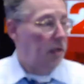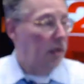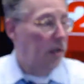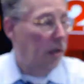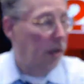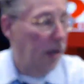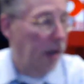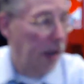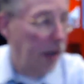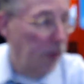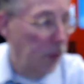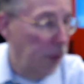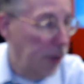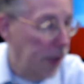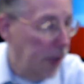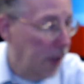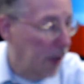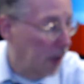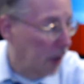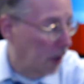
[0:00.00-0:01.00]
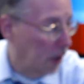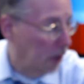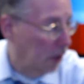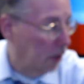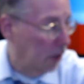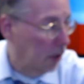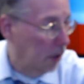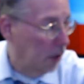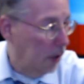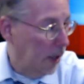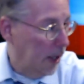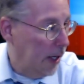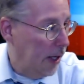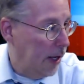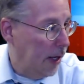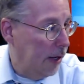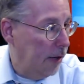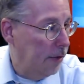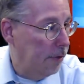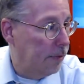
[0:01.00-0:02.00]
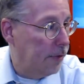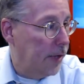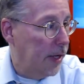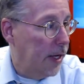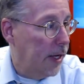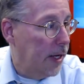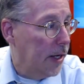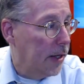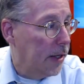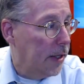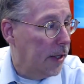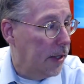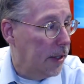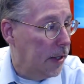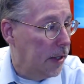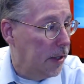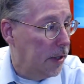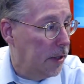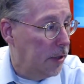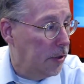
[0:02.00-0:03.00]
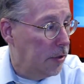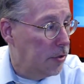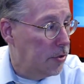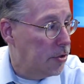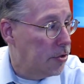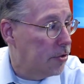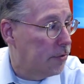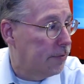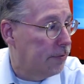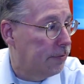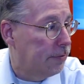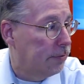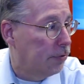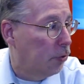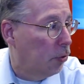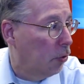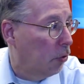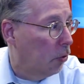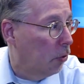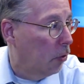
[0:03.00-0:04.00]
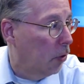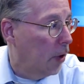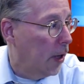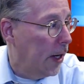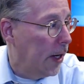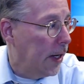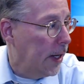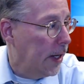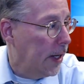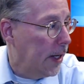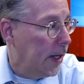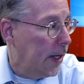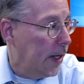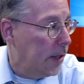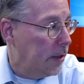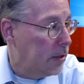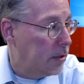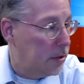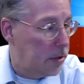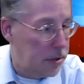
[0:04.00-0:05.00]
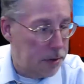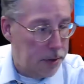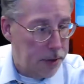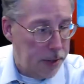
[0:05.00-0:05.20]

All right, we are live and it is Friday night.